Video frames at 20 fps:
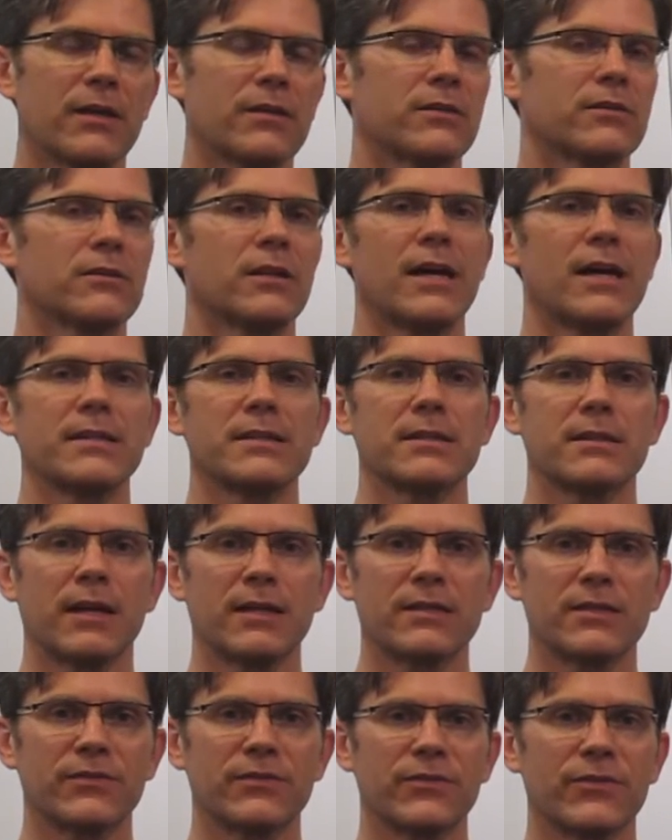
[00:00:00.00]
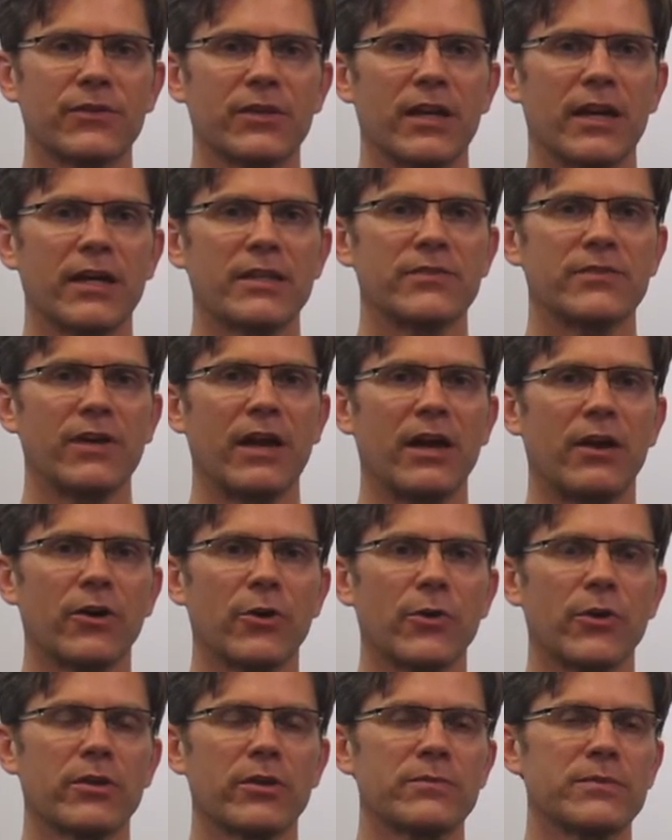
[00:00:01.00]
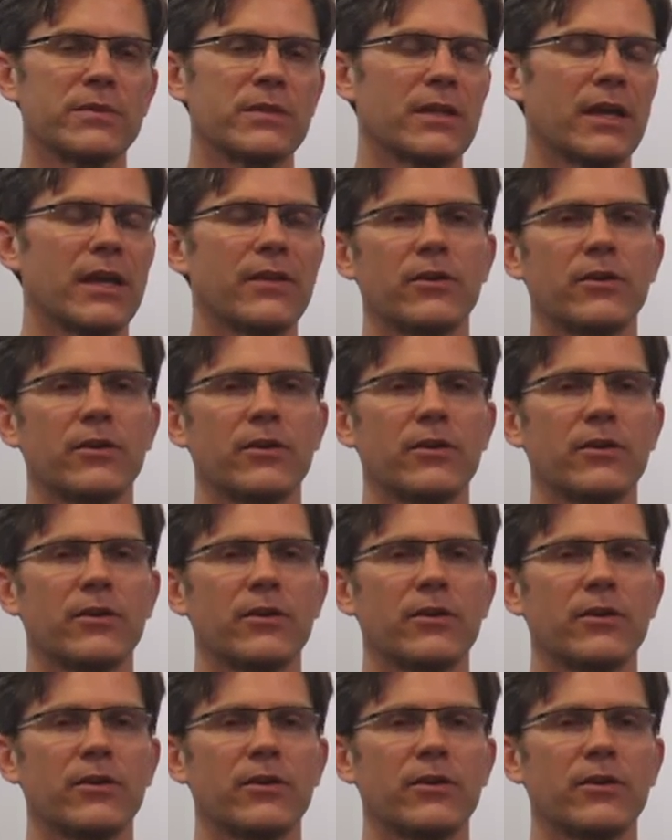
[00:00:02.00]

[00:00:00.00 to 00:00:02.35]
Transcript: There are lots and lots of different kinds of algorithms,